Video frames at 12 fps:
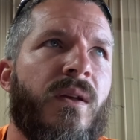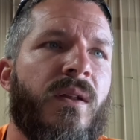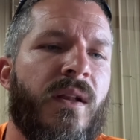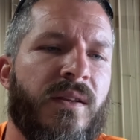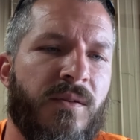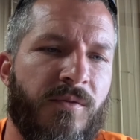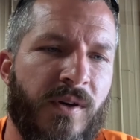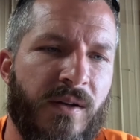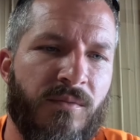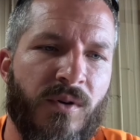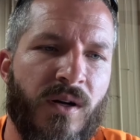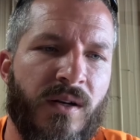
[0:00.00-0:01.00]
Let the
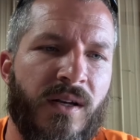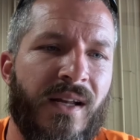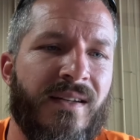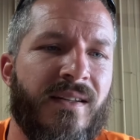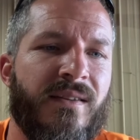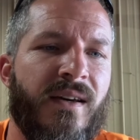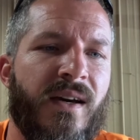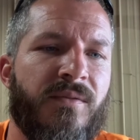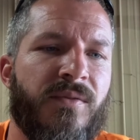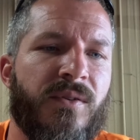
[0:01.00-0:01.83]
vent run, and I did that